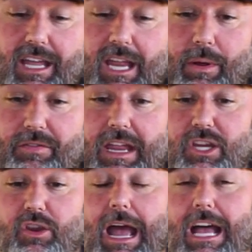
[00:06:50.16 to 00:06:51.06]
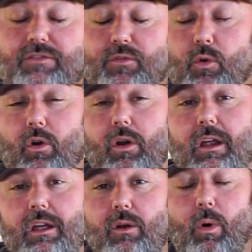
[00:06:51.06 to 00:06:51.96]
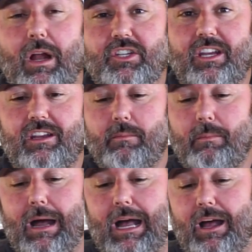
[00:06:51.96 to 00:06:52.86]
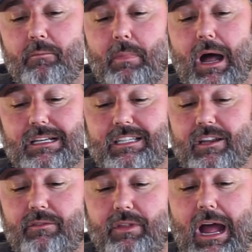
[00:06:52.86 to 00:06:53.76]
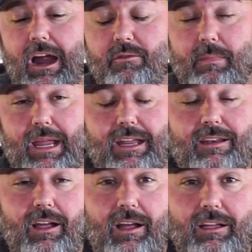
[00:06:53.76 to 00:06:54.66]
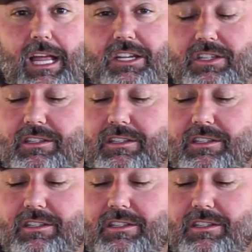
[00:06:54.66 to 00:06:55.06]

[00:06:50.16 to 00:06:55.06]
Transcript: Anyway, thank you guys for watching my unboxing of the Iron Man uh,